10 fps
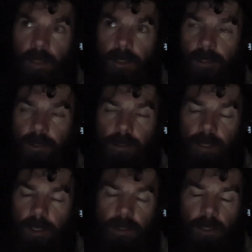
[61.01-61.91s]
Just
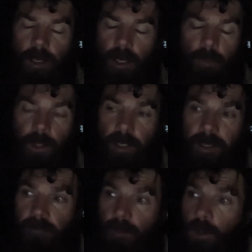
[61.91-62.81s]

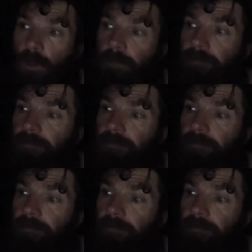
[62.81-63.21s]
unbelievable.